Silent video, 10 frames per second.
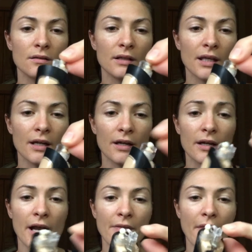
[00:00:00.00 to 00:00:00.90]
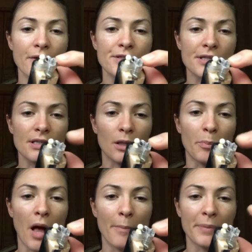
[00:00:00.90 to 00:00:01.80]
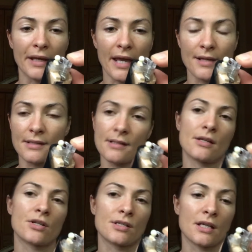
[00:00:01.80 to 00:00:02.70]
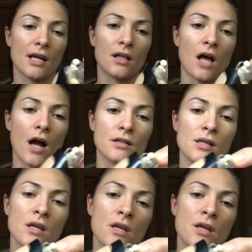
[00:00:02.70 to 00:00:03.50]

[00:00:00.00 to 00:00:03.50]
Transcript: here, and then there's this little pump in case it starts to get clogged.